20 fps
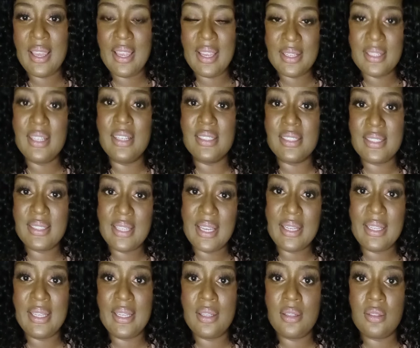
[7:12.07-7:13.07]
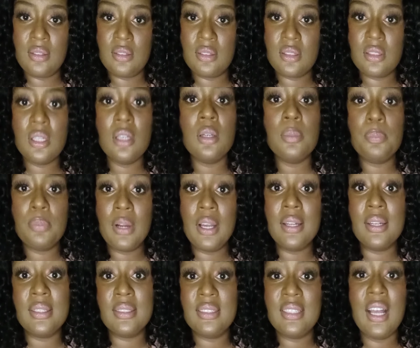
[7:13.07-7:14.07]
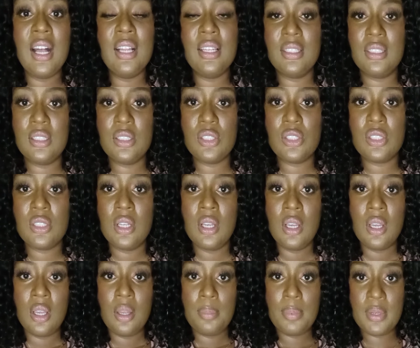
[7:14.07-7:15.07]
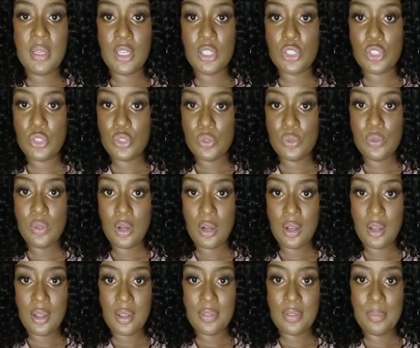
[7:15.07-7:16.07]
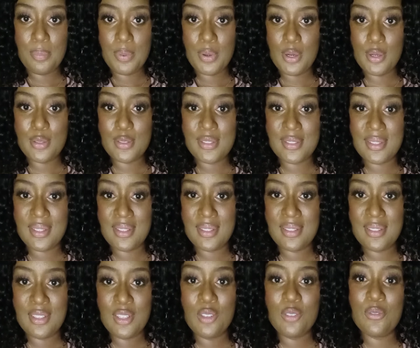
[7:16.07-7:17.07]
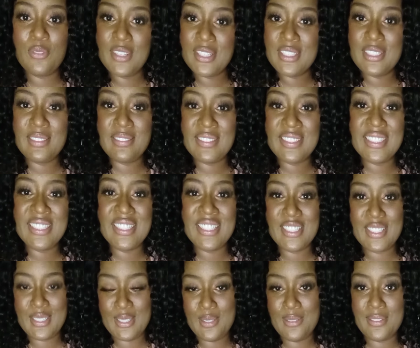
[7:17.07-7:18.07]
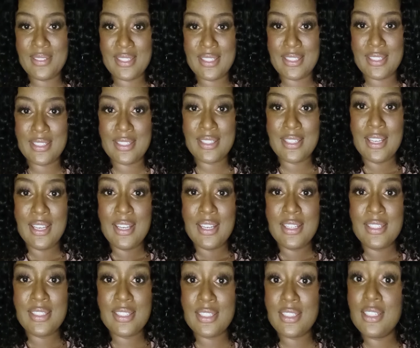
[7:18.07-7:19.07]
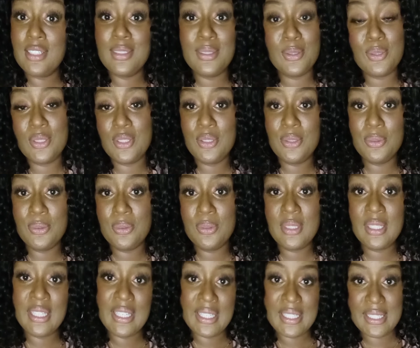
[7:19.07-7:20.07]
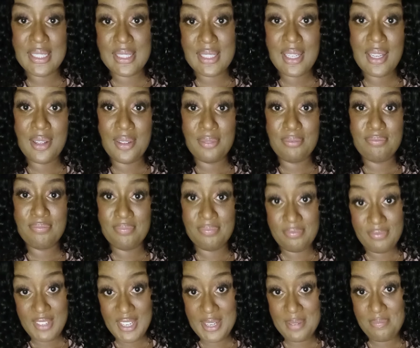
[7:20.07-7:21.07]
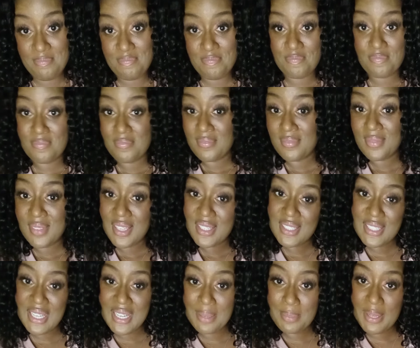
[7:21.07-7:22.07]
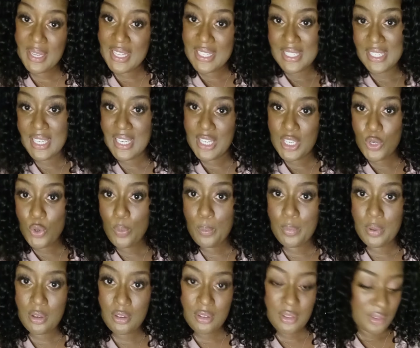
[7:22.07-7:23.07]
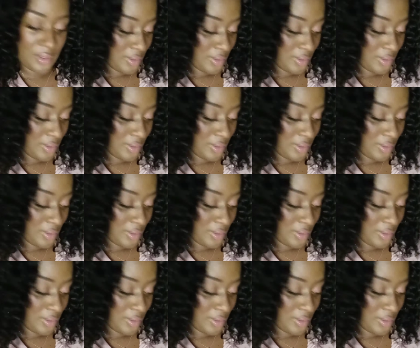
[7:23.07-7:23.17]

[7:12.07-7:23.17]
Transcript: in a second to product knowledge because you are the person rendering these services to your loyal clientele, right? See, I got my handy dandy notebook.